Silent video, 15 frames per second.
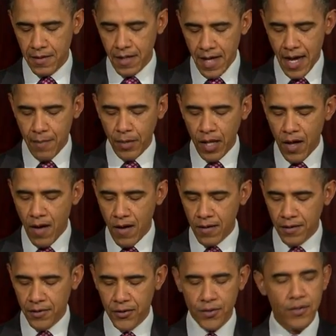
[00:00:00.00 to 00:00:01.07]
Today
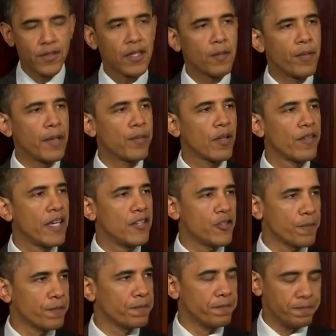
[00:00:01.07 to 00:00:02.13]
belongs to the people of
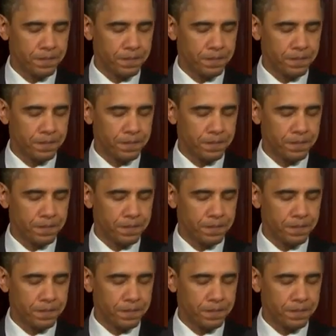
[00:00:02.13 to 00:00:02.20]
Egypt,